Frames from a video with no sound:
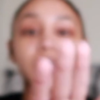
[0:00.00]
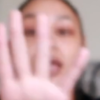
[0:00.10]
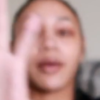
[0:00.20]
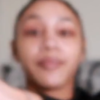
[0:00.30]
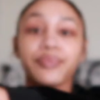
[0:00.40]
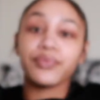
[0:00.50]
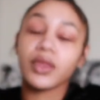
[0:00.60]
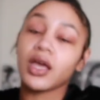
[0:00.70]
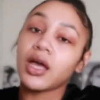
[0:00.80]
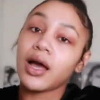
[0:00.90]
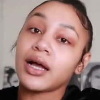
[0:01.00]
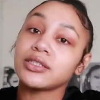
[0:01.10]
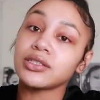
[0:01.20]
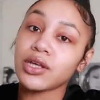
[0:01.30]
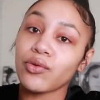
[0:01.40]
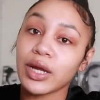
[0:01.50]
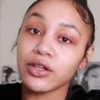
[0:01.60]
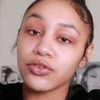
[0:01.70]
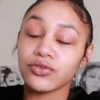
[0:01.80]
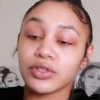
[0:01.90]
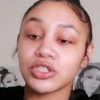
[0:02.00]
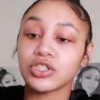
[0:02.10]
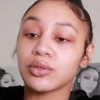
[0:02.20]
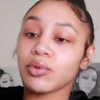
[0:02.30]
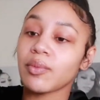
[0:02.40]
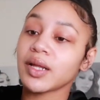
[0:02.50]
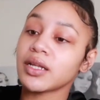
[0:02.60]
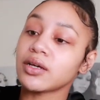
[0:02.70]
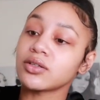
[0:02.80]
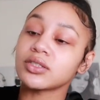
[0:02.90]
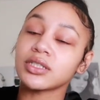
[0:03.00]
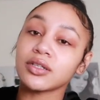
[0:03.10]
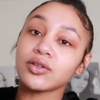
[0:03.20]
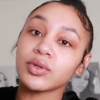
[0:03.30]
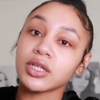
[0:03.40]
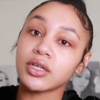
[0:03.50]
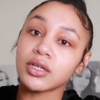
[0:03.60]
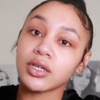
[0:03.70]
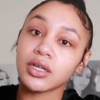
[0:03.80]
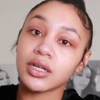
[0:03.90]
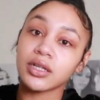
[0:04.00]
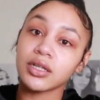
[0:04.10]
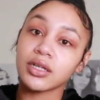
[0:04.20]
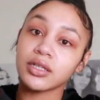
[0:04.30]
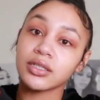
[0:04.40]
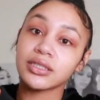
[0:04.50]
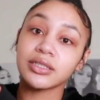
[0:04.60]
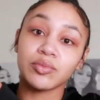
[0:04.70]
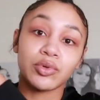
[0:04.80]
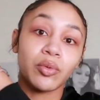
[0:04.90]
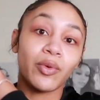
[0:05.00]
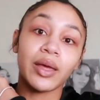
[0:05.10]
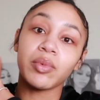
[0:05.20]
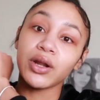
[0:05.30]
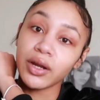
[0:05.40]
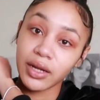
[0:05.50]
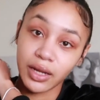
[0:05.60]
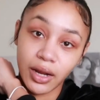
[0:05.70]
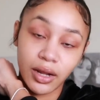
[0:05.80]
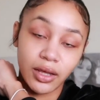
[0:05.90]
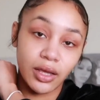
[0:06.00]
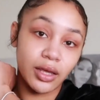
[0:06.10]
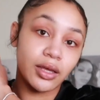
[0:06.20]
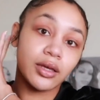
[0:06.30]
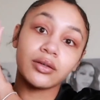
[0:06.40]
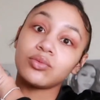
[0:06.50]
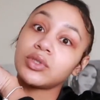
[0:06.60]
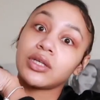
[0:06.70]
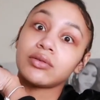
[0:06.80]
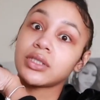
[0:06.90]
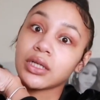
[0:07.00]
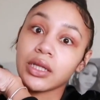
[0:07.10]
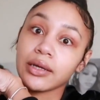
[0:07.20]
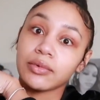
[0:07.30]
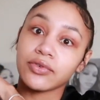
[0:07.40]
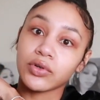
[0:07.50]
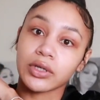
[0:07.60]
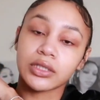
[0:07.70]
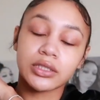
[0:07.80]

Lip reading: But yeah, I just got regular French tip on my nails. They look really good and simple, way better than what they was looking like before.